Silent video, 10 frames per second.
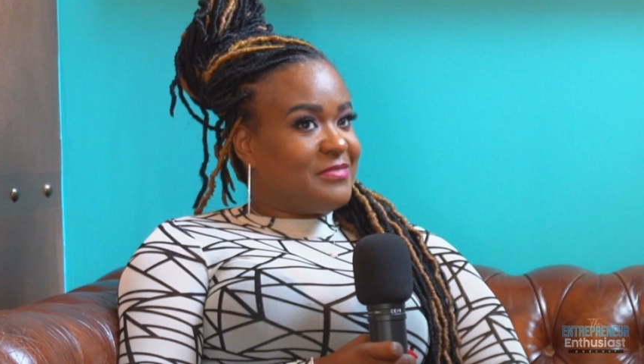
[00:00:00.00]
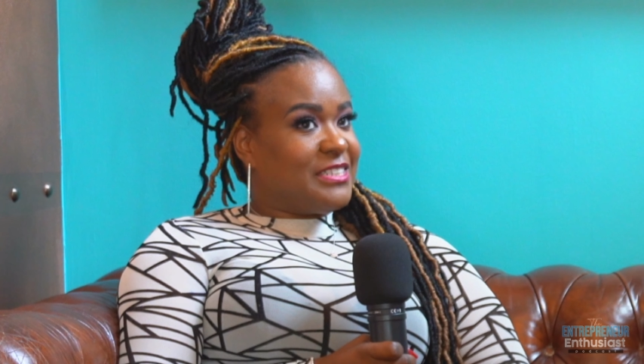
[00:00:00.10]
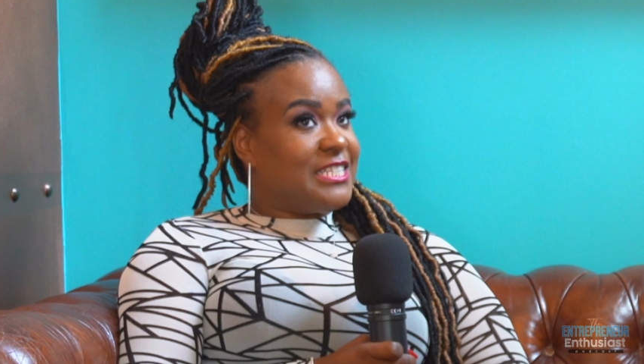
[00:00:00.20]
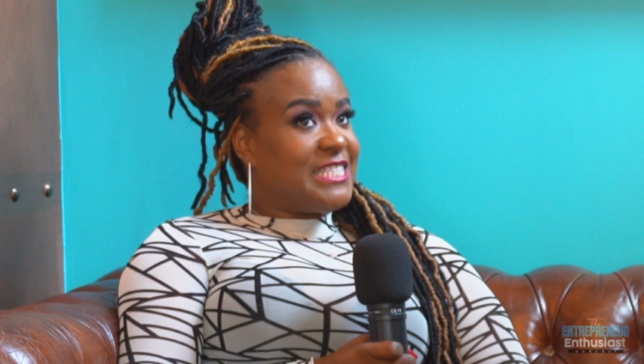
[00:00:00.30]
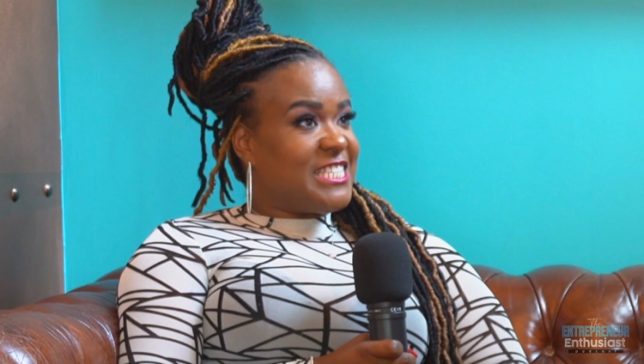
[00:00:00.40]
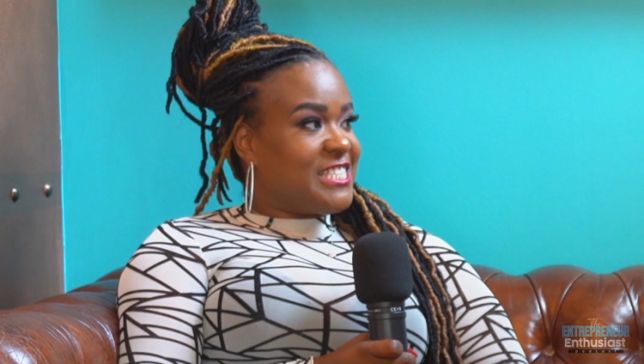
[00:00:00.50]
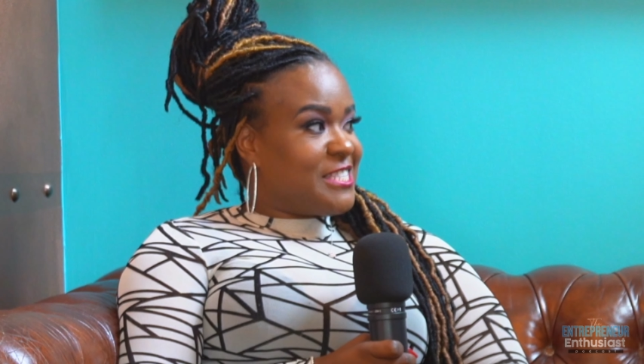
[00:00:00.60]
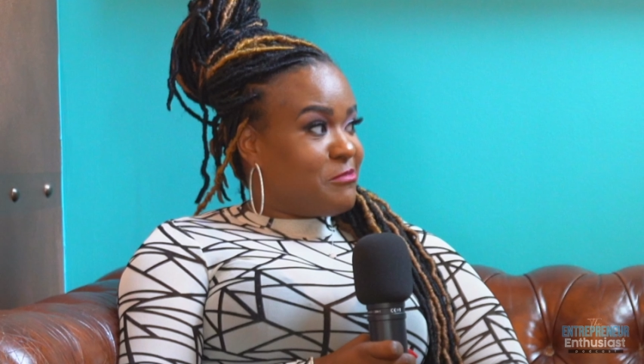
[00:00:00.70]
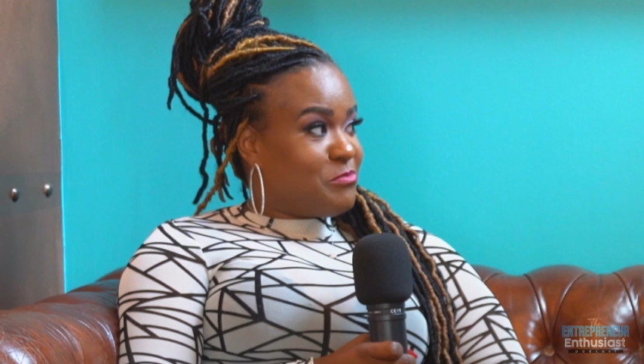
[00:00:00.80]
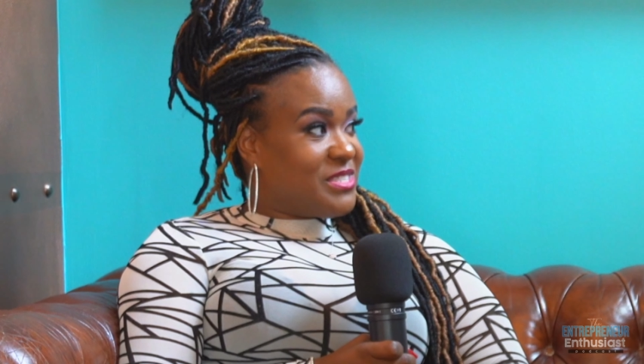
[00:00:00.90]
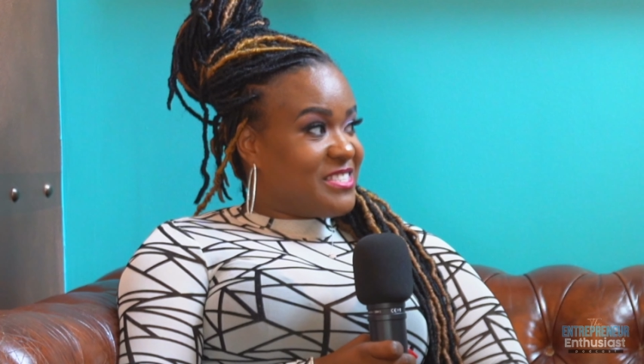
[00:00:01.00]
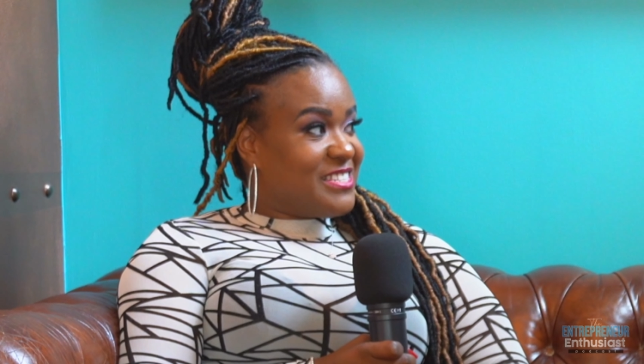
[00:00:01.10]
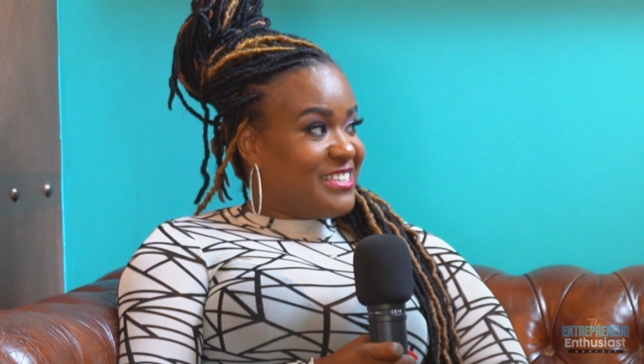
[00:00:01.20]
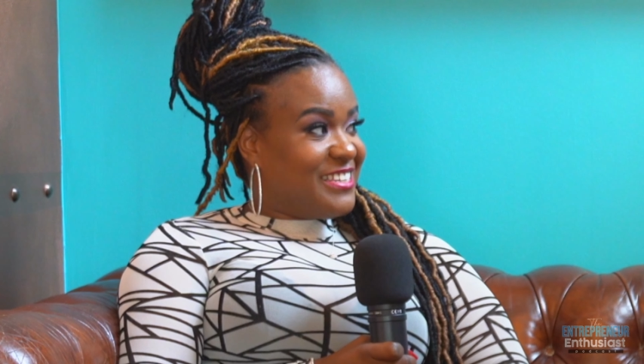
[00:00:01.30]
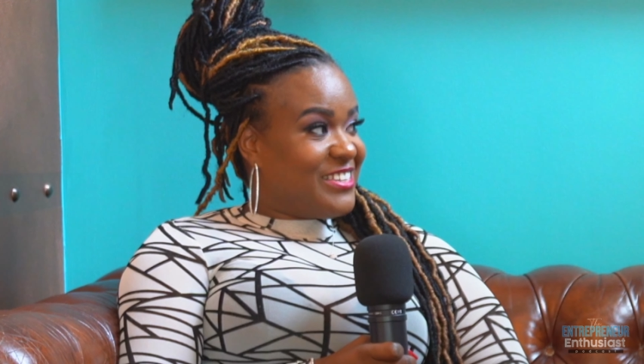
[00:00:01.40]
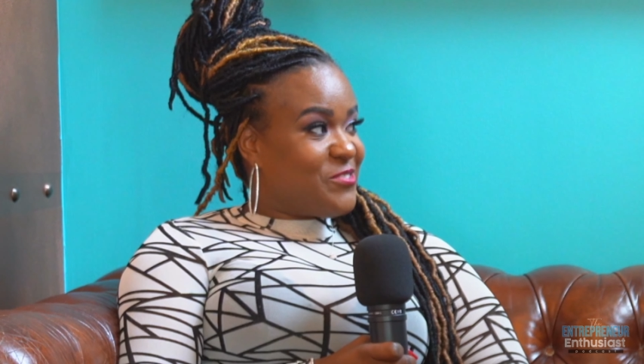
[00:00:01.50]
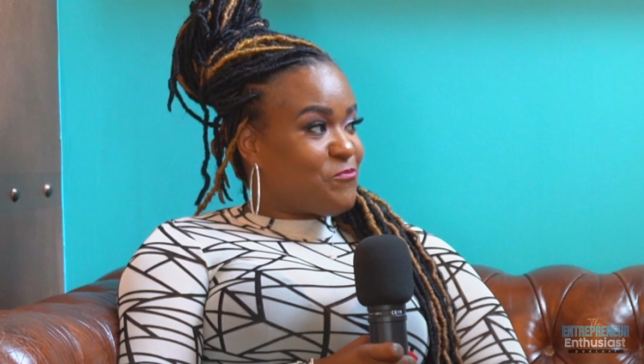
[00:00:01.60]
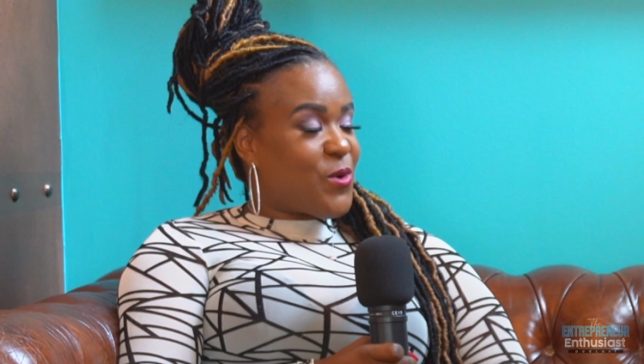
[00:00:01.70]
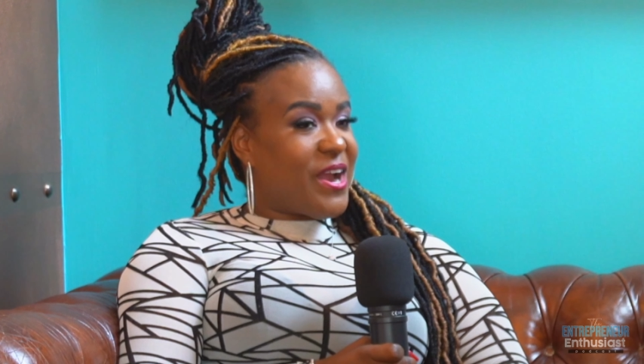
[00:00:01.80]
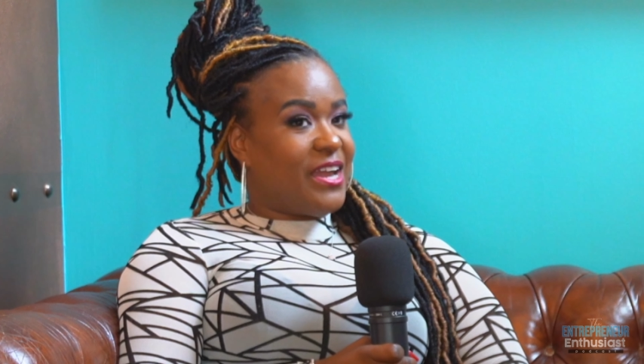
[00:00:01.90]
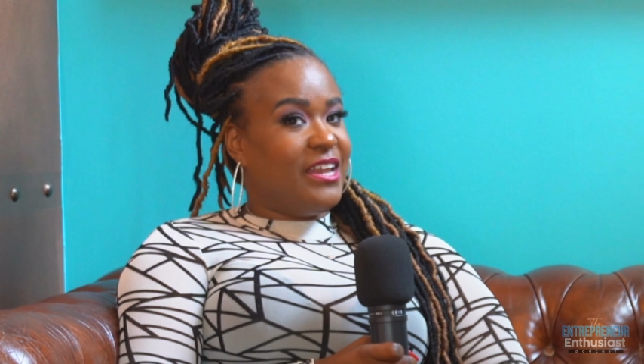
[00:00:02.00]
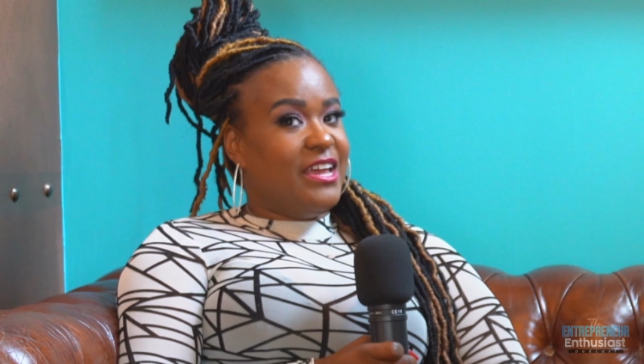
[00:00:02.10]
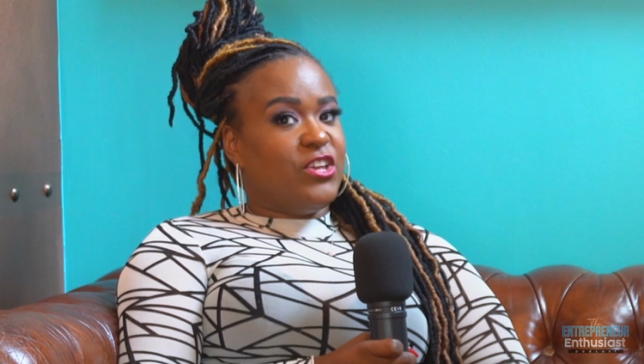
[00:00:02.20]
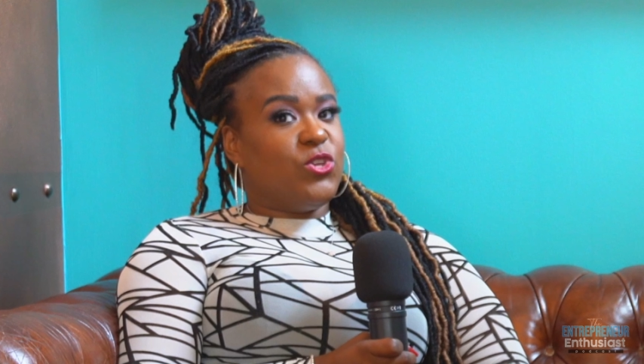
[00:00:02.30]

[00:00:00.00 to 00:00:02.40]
systems mm. right